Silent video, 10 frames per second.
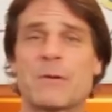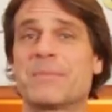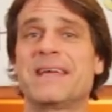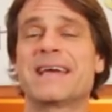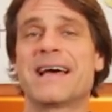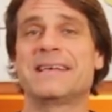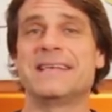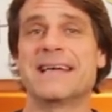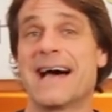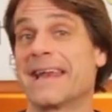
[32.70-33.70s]

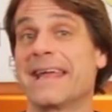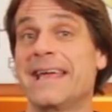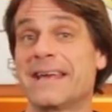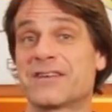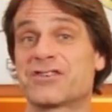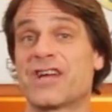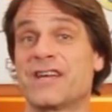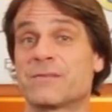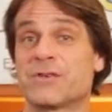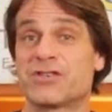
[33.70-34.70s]
PID on a heat
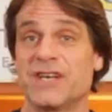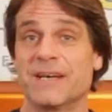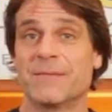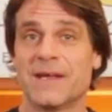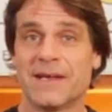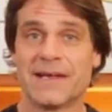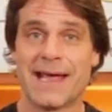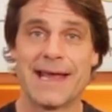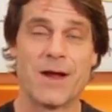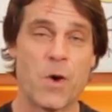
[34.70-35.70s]
exchange machine
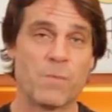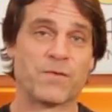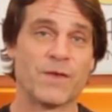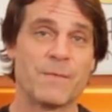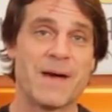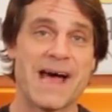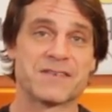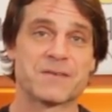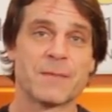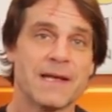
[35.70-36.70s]
and hope for the
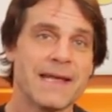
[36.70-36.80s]
best.